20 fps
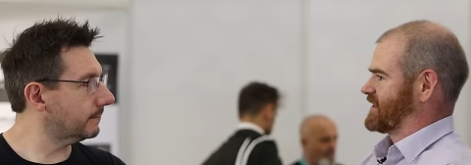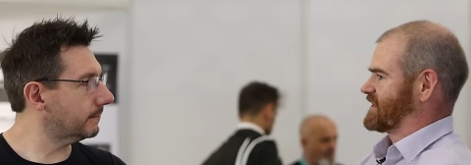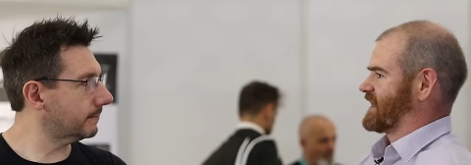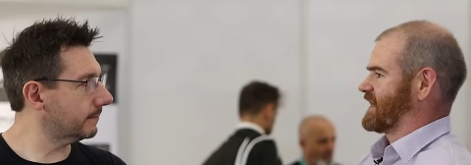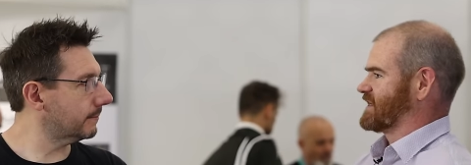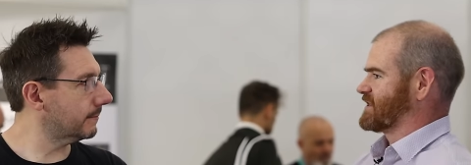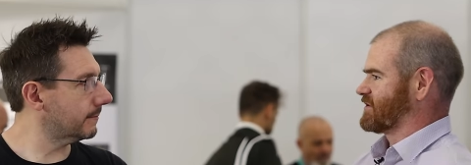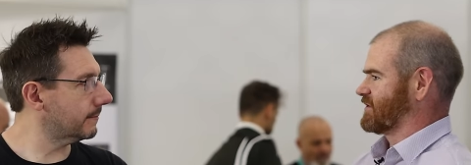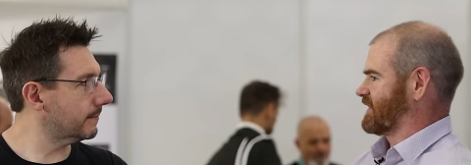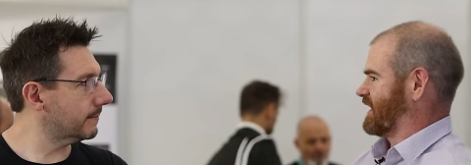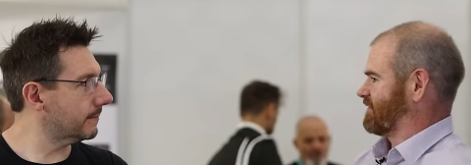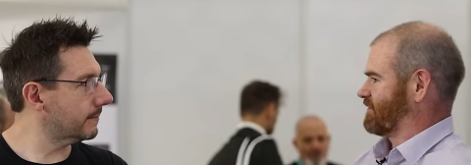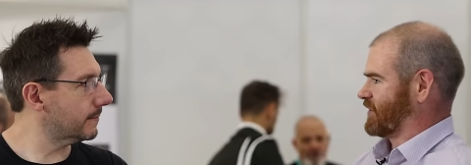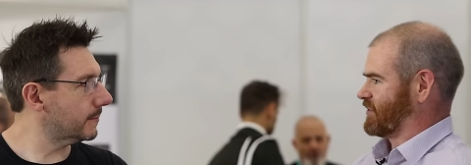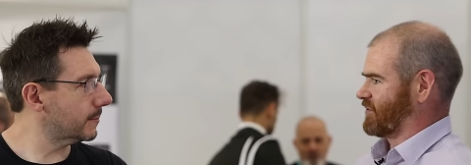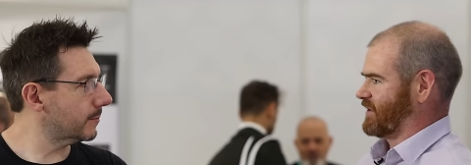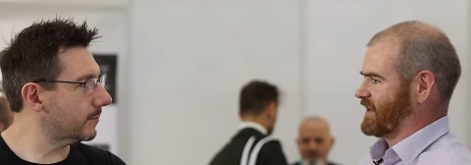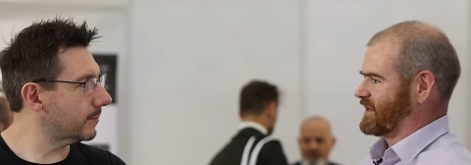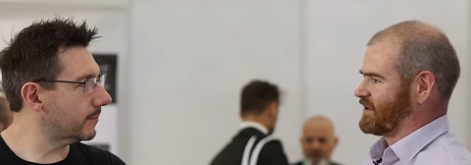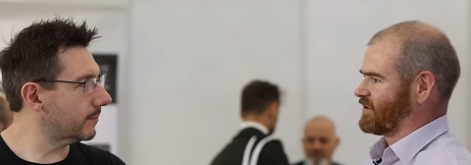Speaker 1: the data and they've
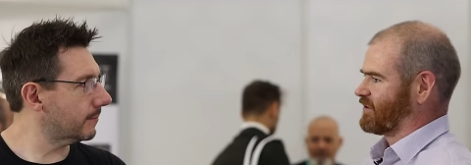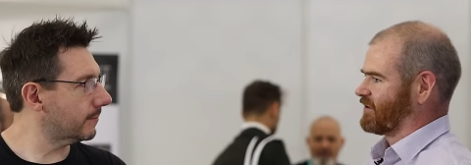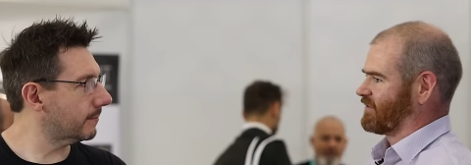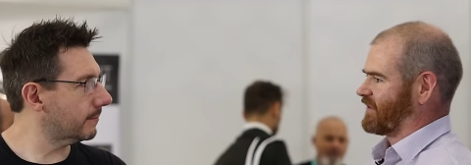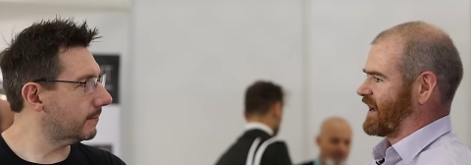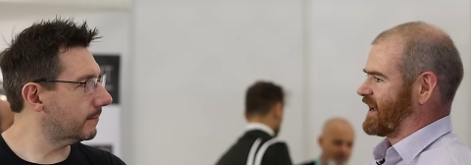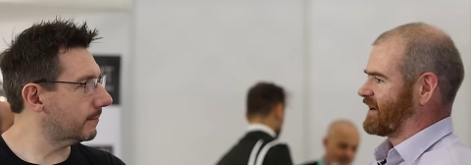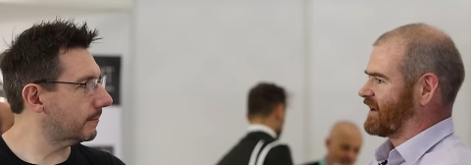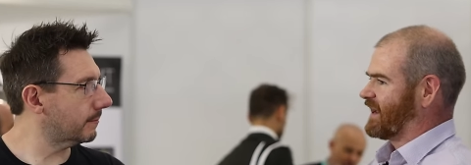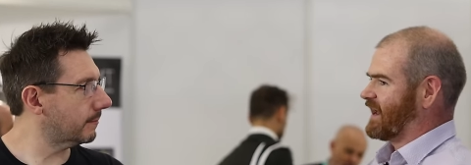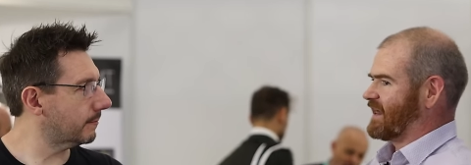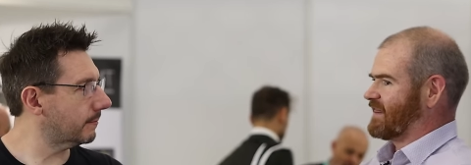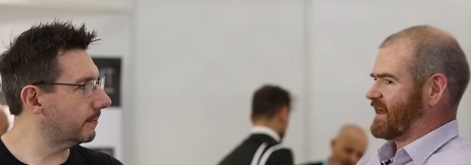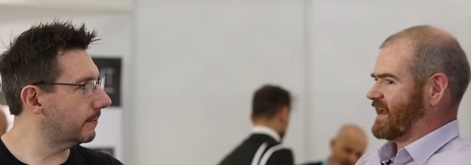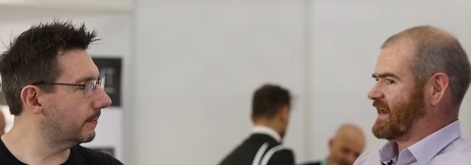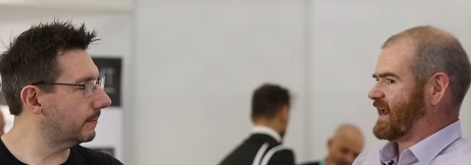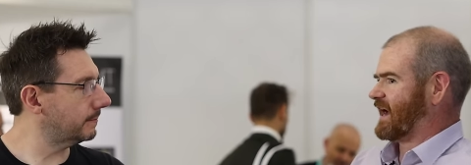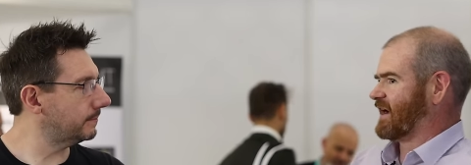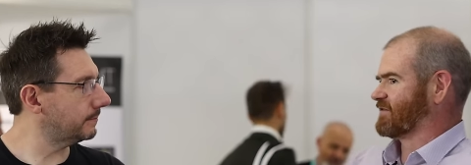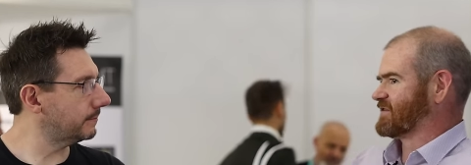agreed and all of that
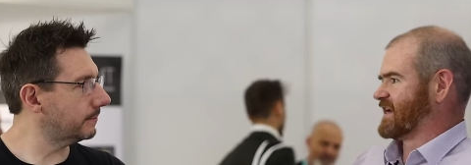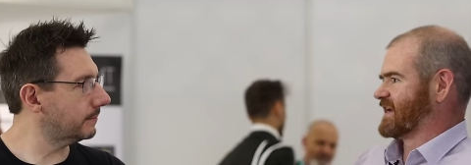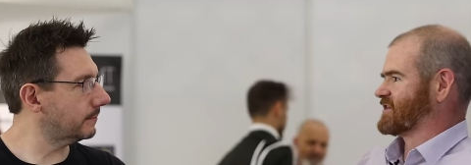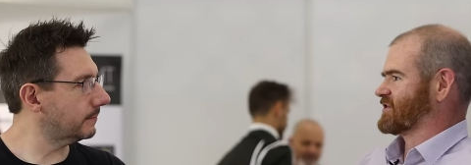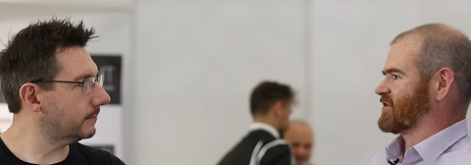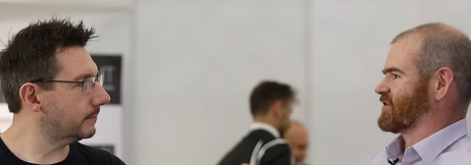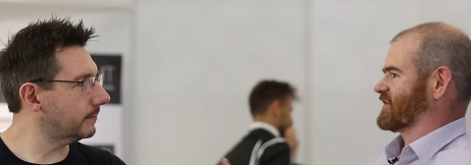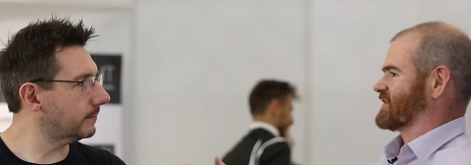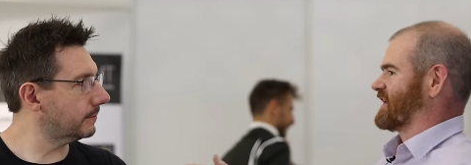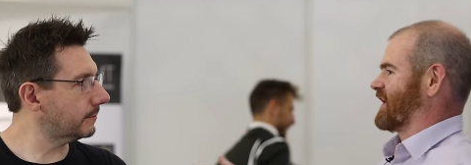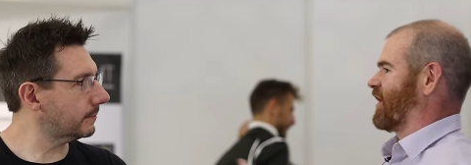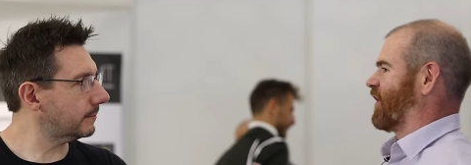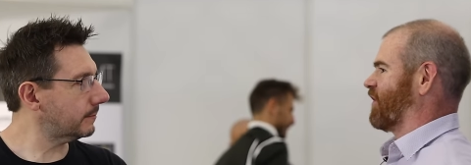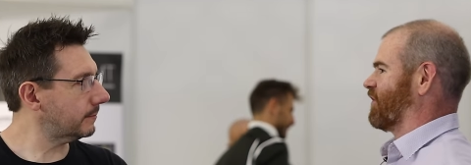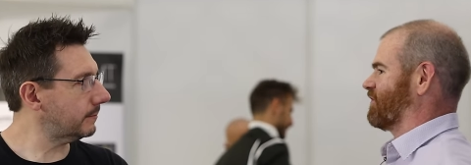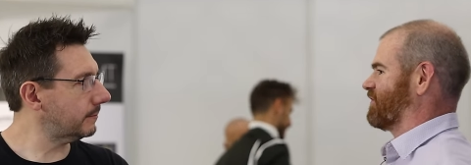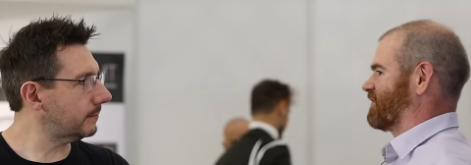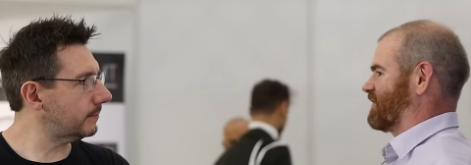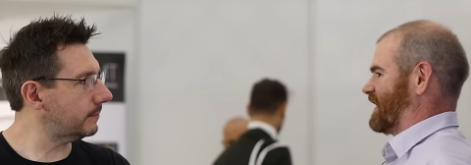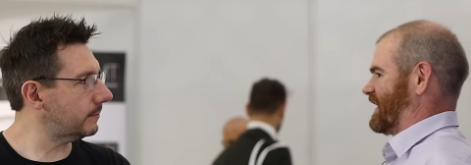they now have data across their
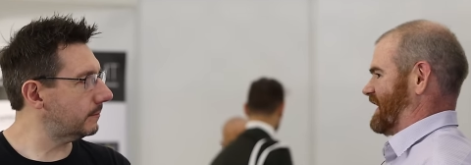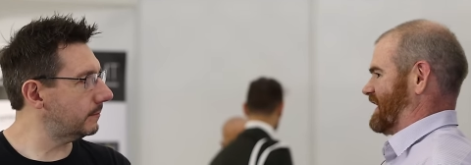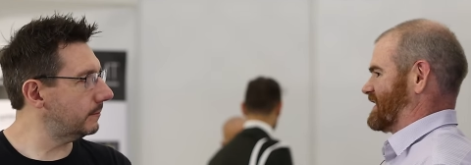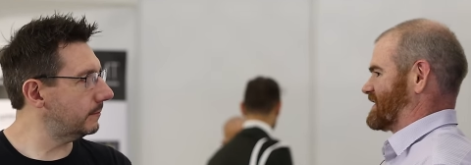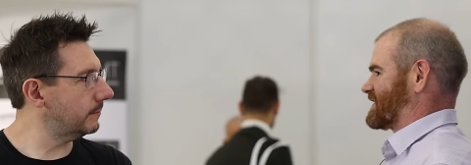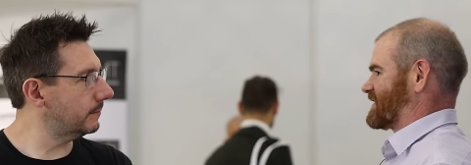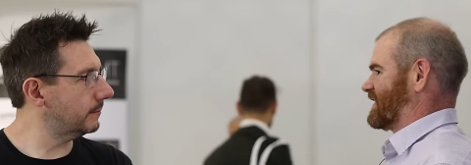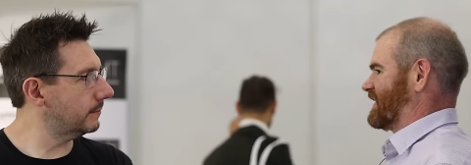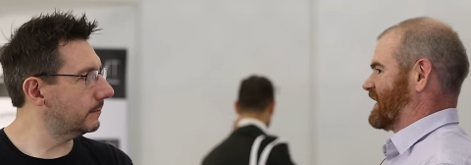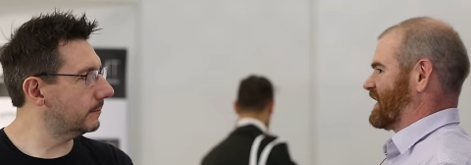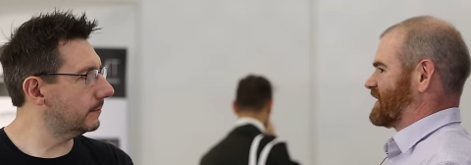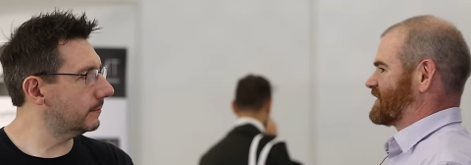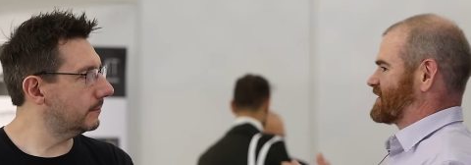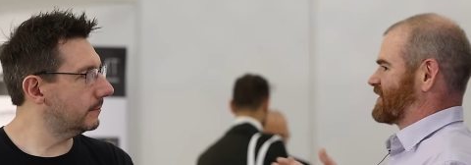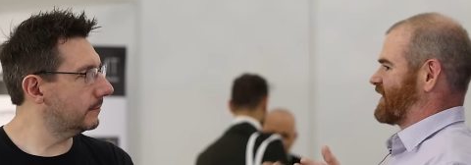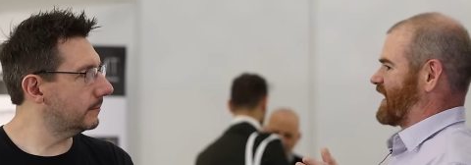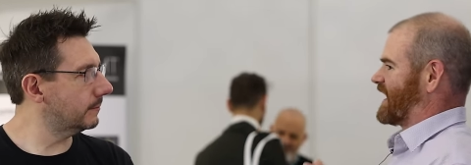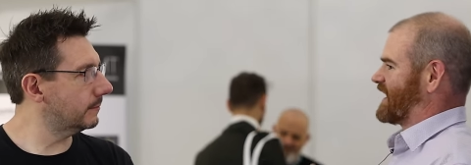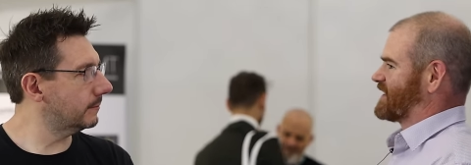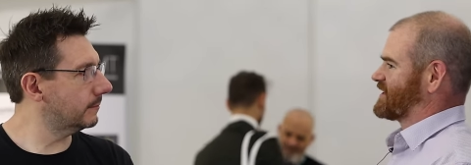whole fleet
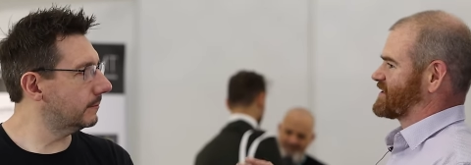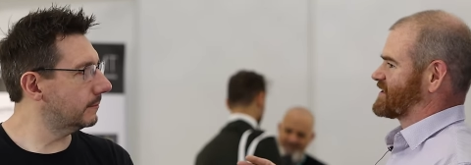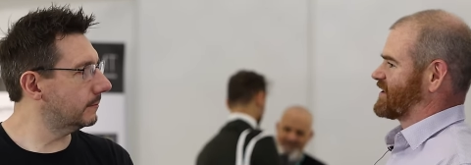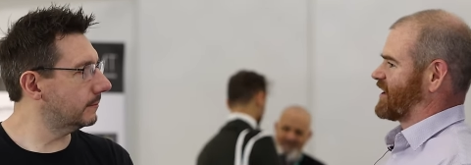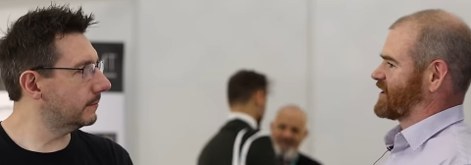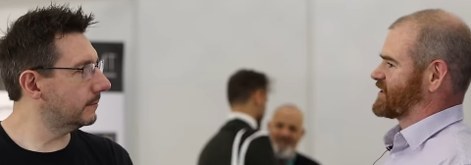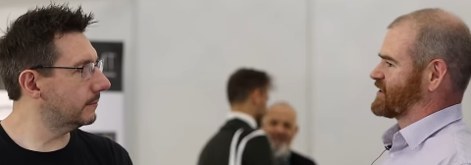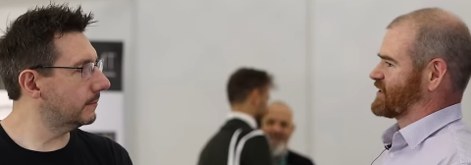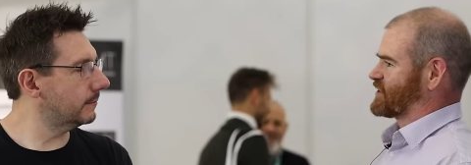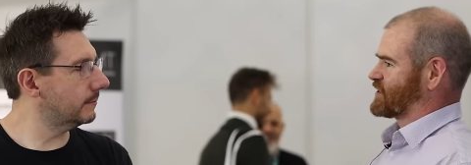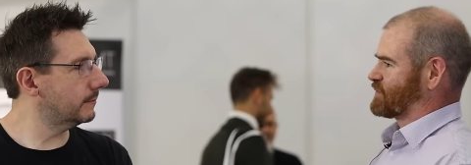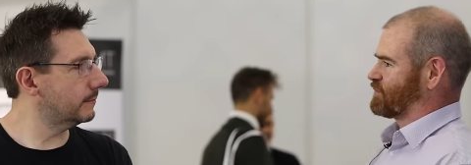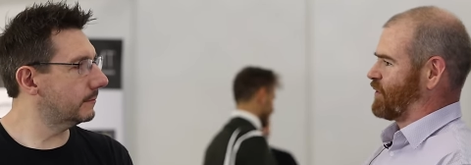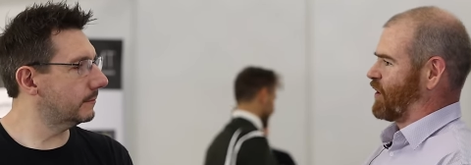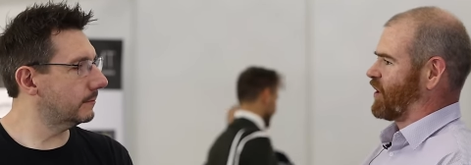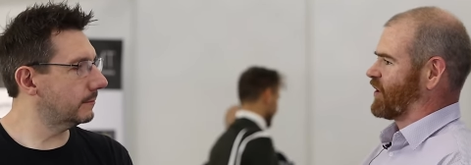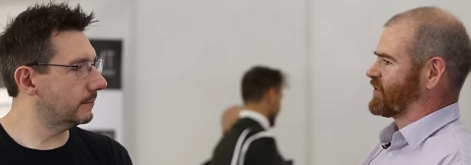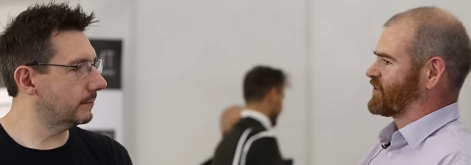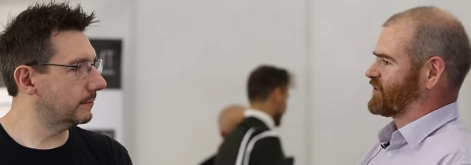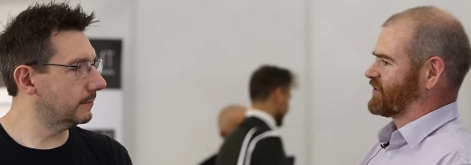so they can start to
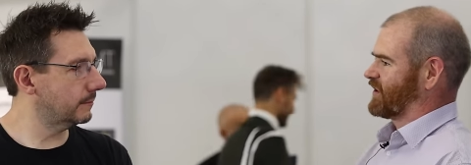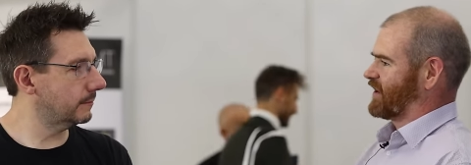spot